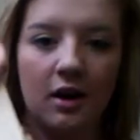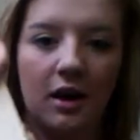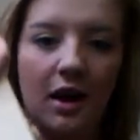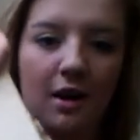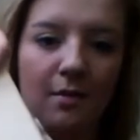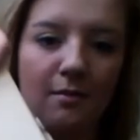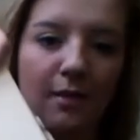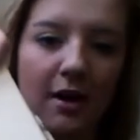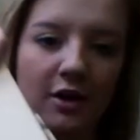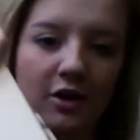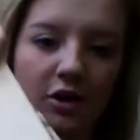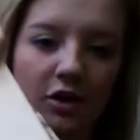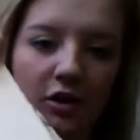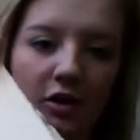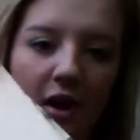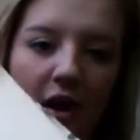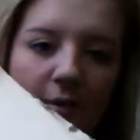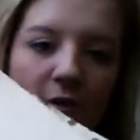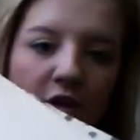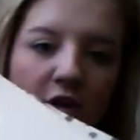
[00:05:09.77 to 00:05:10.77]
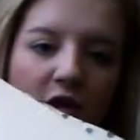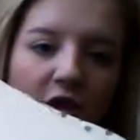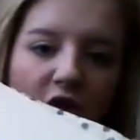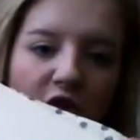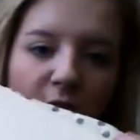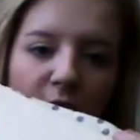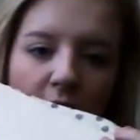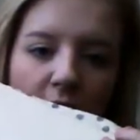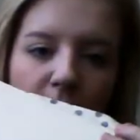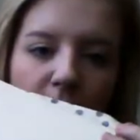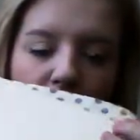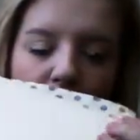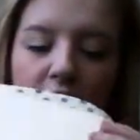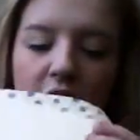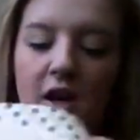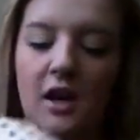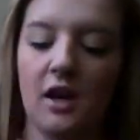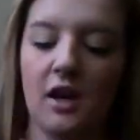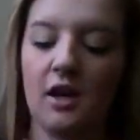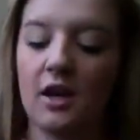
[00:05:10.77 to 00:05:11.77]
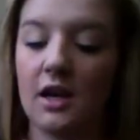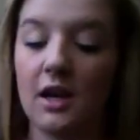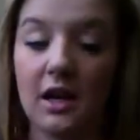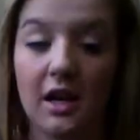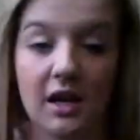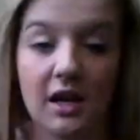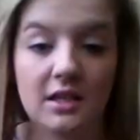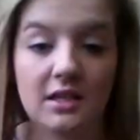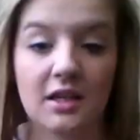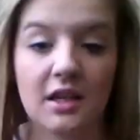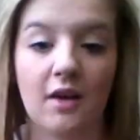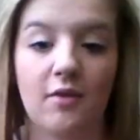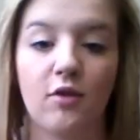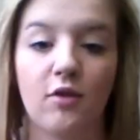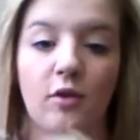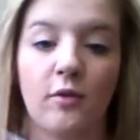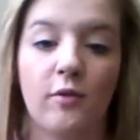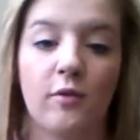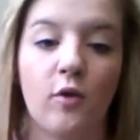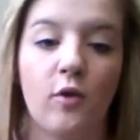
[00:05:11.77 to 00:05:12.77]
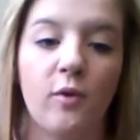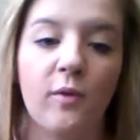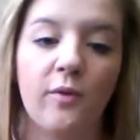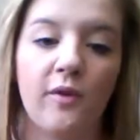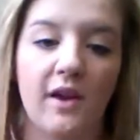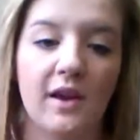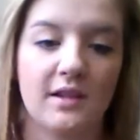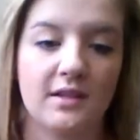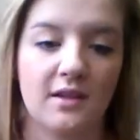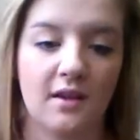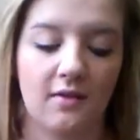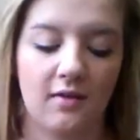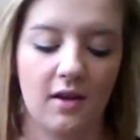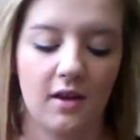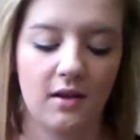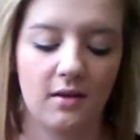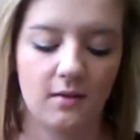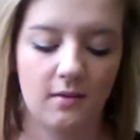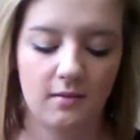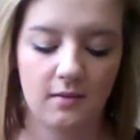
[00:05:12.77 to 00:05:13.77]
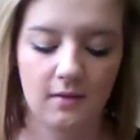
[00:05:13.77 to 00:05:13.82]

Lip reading: and measure how much tissue paper you're going to need to cover the full face of it.